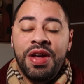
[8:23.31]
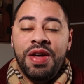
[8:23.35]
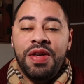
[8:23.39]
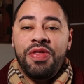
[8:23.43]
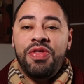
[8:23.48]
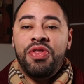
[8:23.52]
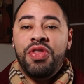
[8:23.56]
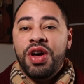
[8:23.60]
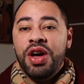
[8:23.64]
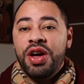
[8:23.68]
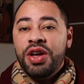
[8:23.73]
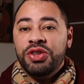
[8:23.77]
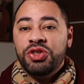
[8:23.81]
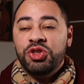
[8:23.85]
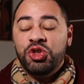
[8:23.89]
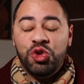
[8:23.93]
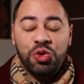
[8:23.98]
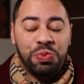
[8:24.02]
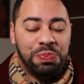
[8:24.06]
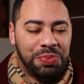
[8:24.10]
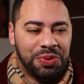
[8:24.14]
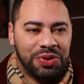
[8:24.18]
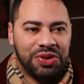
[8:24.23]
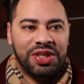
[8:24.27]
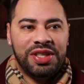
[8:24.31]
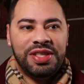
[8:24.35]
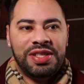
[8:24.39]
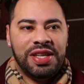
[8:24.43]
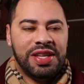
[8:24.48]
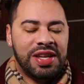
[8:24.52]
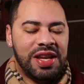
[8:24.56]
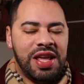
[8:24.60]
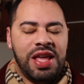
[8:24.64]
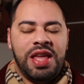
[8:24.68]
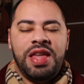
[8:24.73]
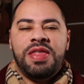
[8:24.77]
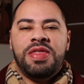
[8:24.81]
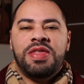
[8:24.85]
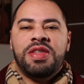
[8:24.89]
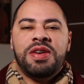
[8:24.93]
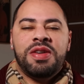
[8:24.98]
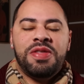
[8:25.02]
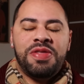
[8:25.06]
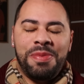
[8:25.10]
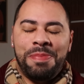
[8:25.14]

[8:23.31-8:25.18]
the duplicity, the,